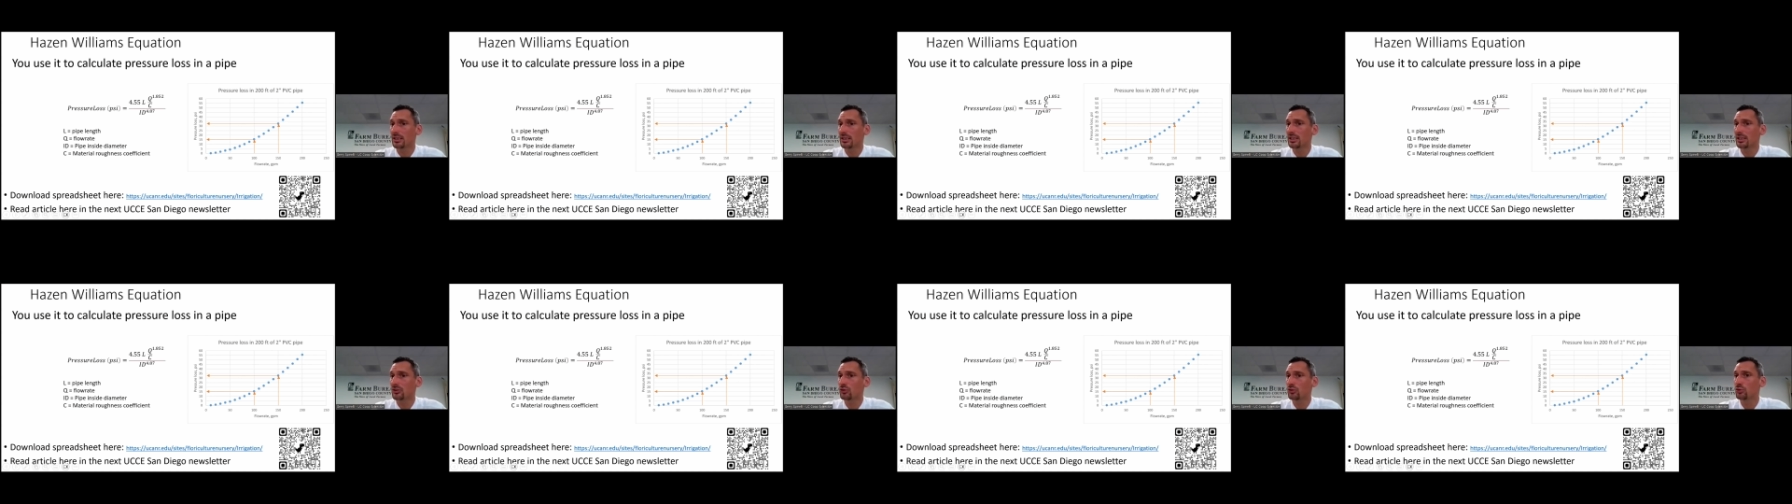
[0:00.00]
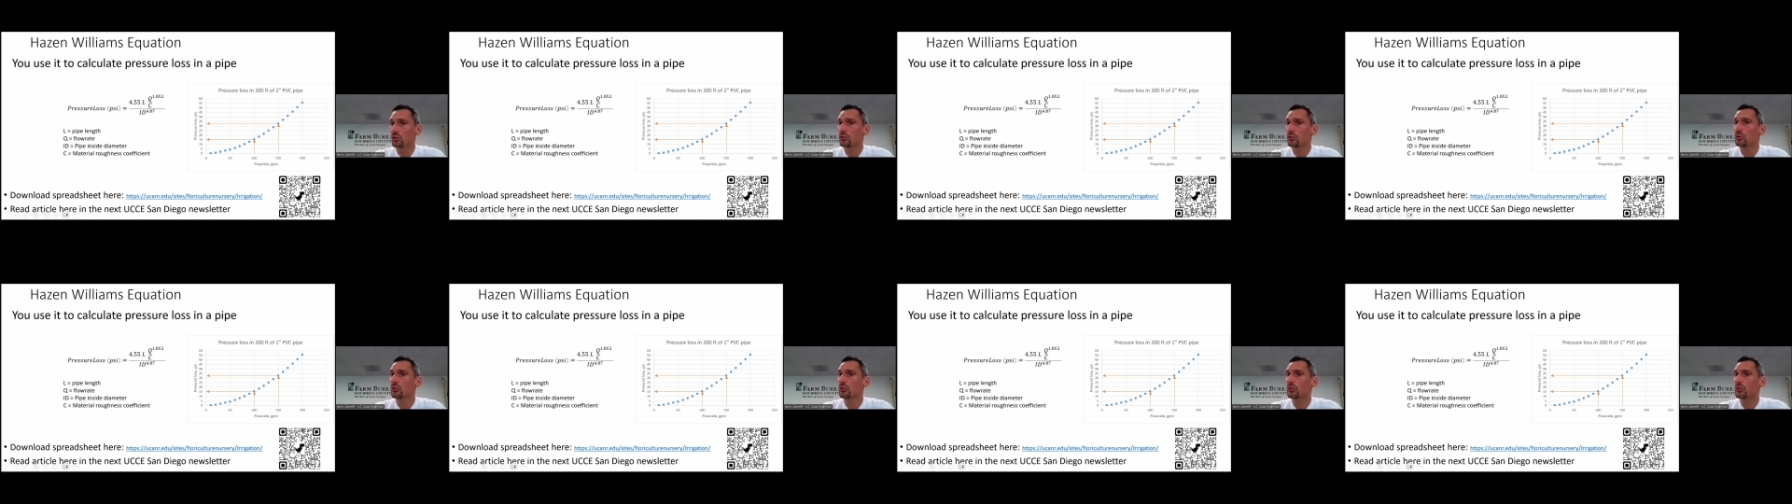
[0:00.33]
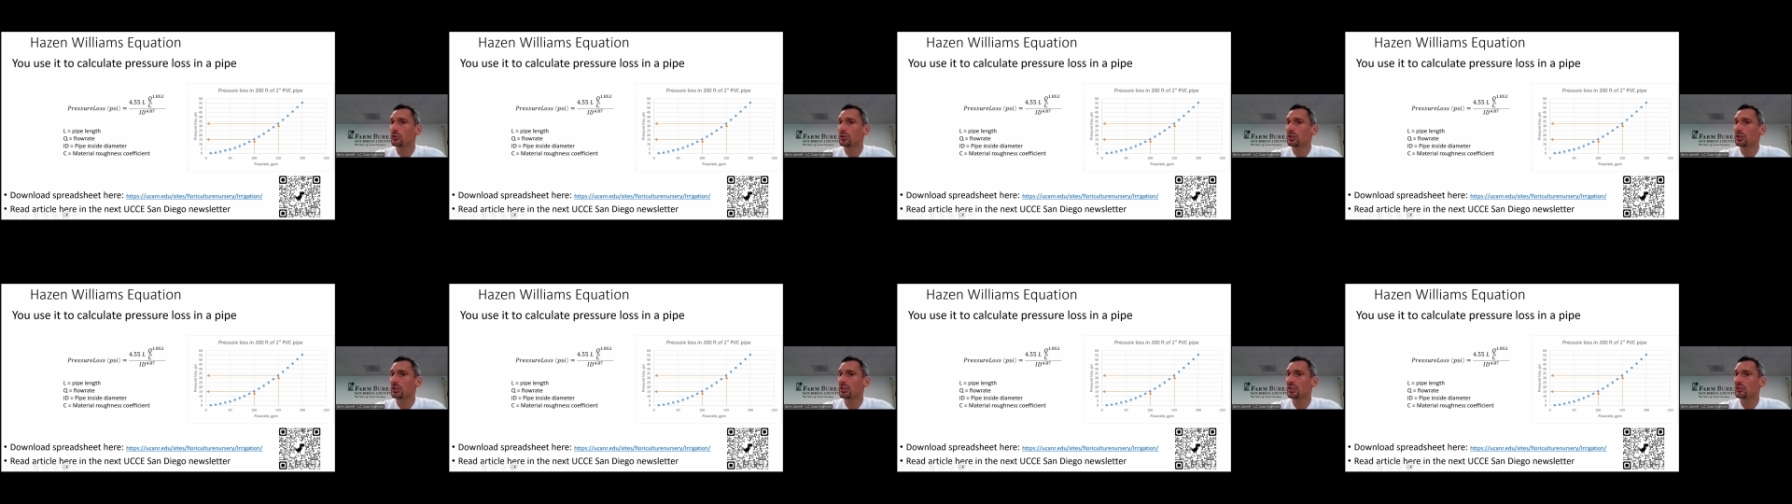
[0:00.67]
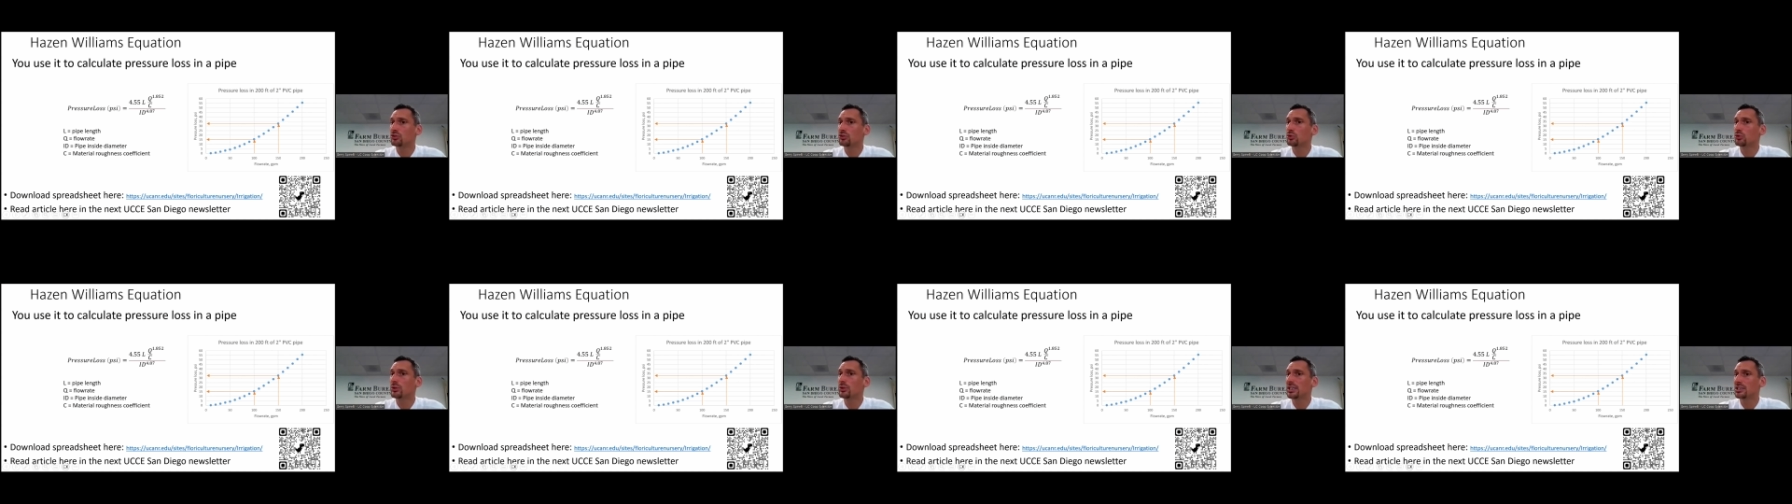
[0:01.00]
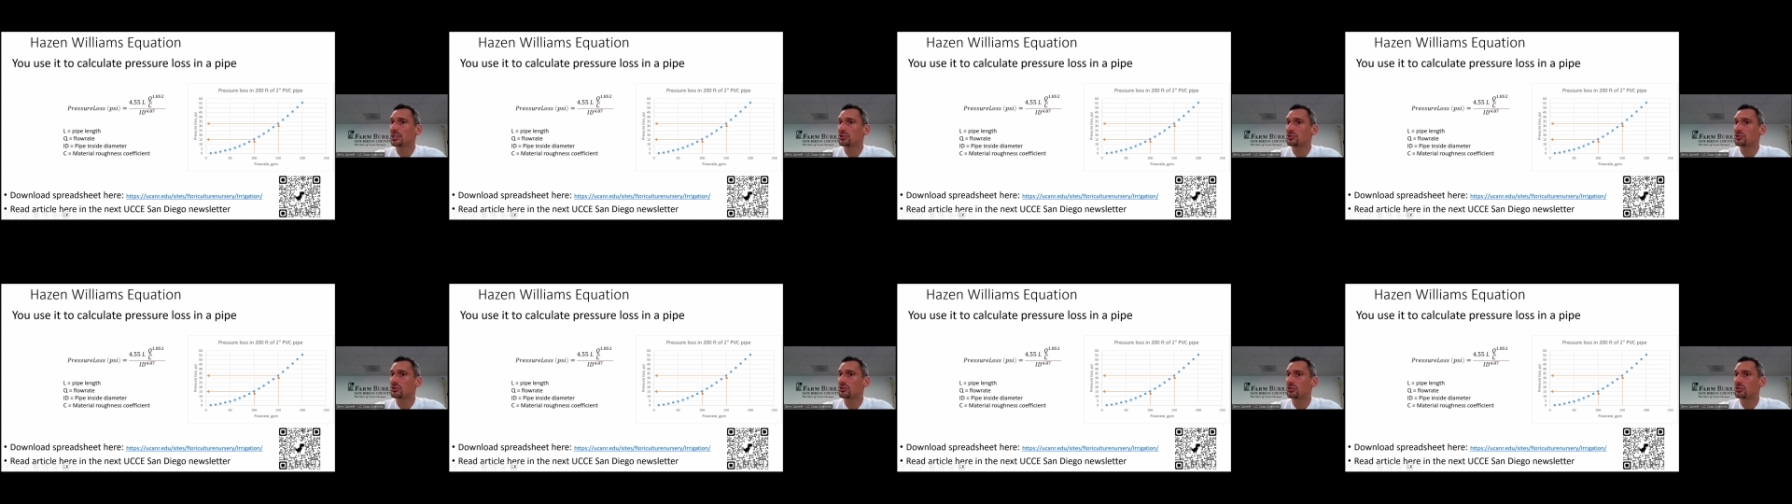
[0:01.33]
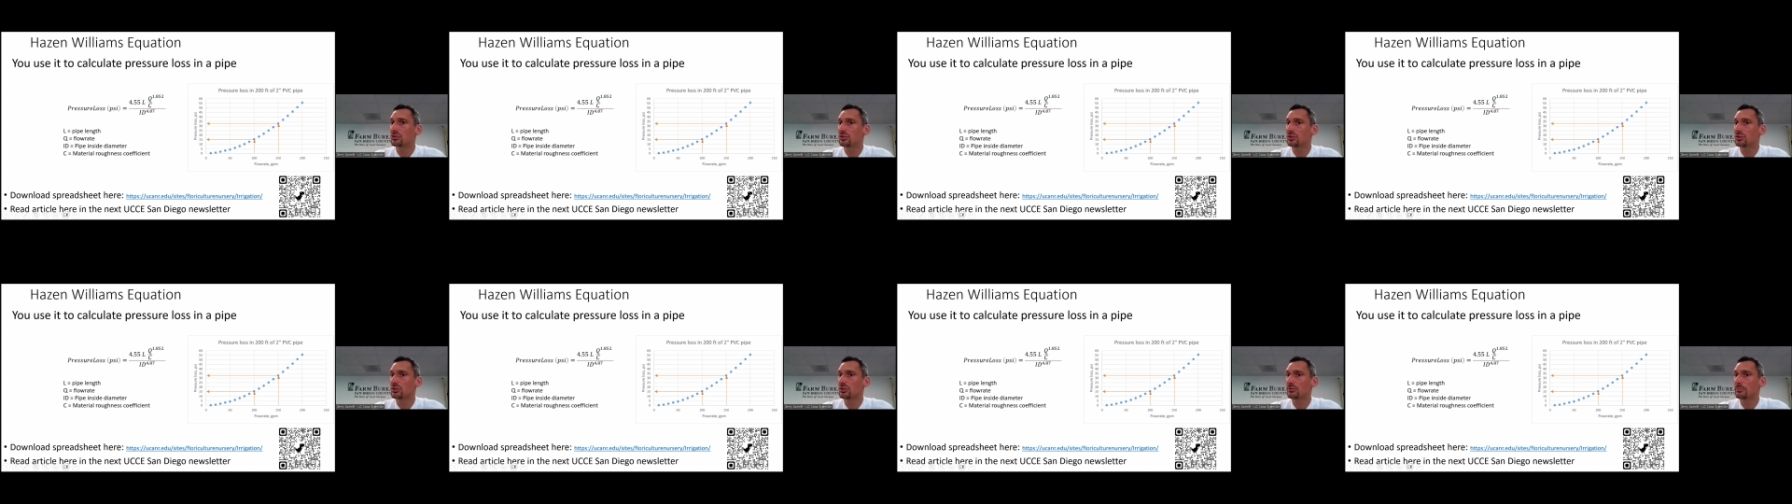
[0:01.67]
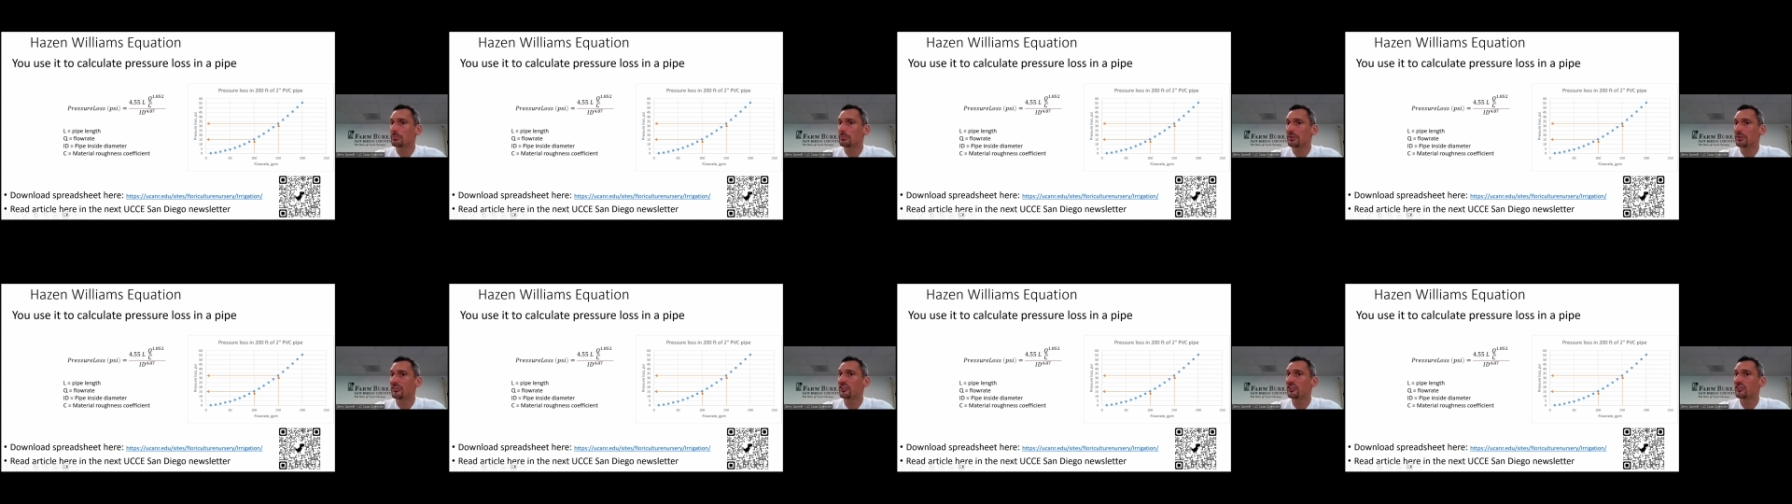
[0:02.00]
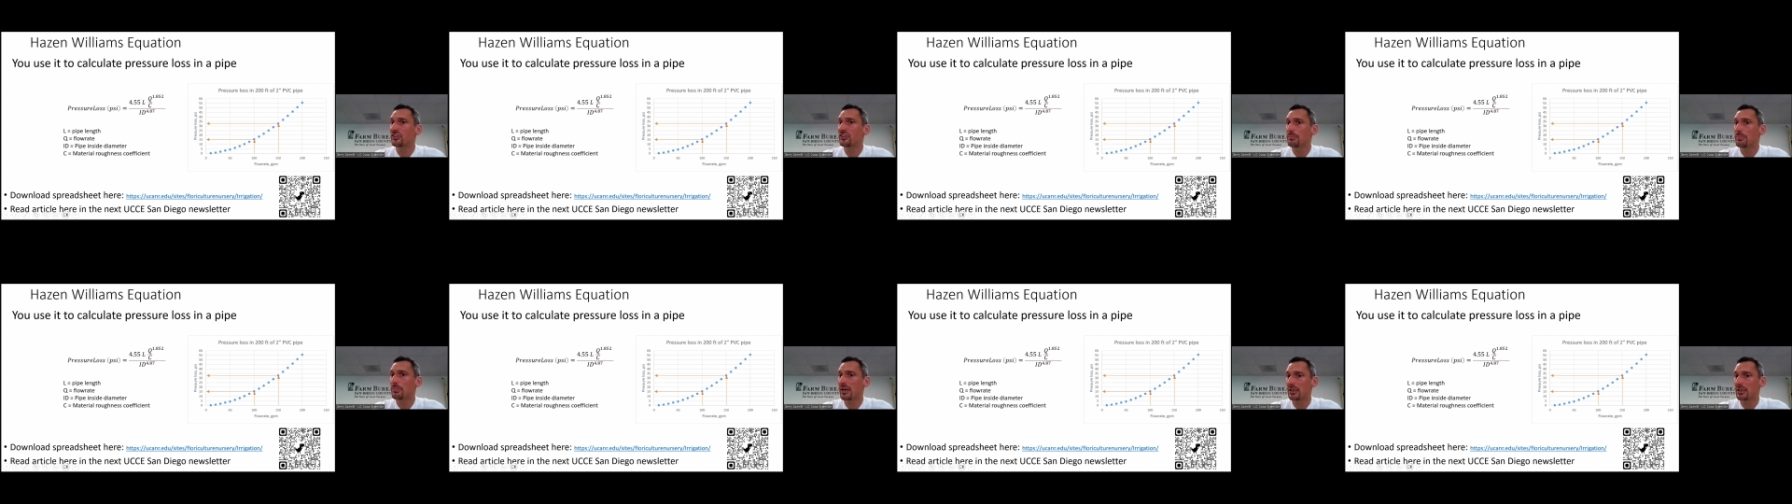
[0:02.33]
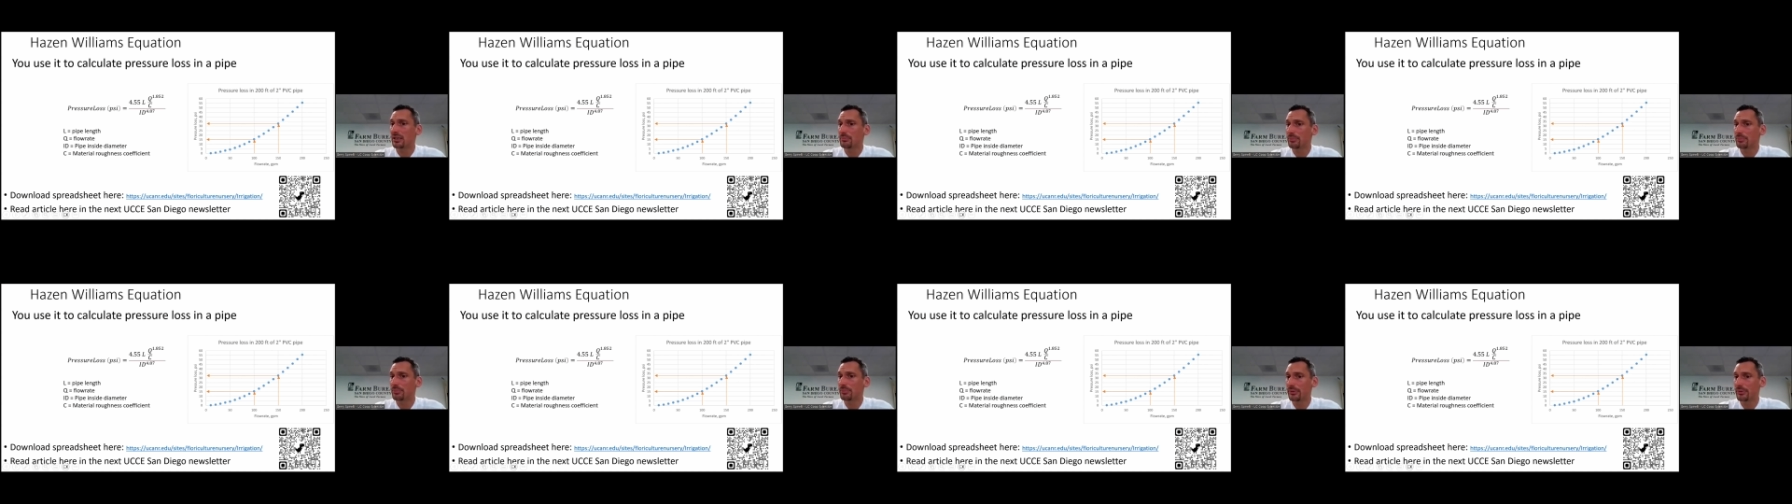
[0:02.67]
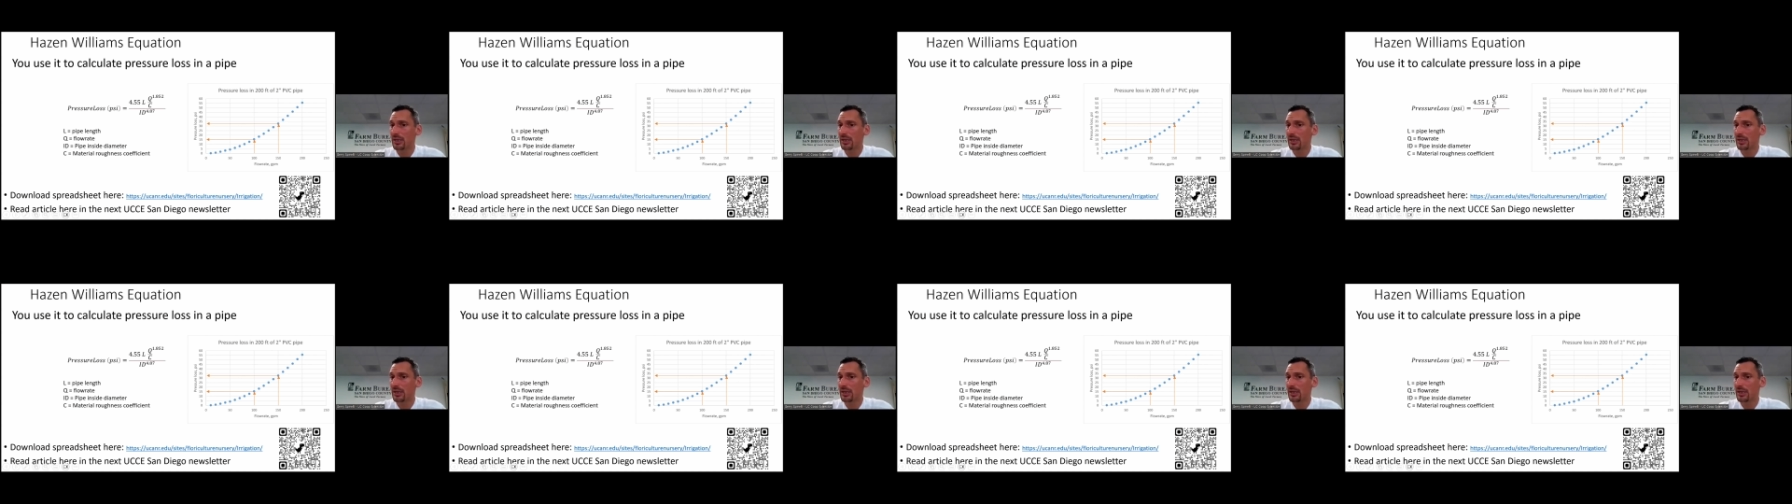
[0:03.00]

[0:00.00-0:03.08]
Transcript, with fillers: in a two in a two inch PVC pipe.